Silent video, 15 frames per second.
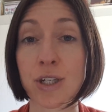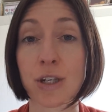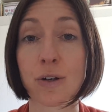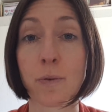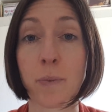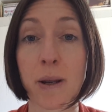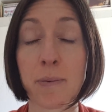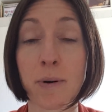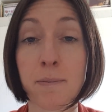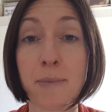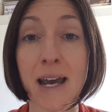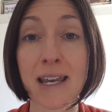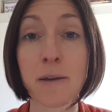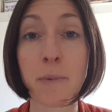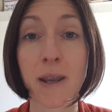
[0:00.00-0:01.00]
young people
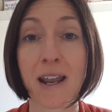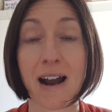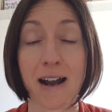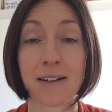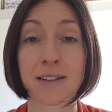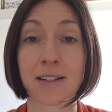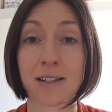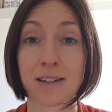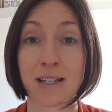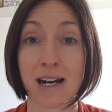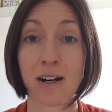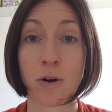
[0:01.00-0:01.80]
may be asked that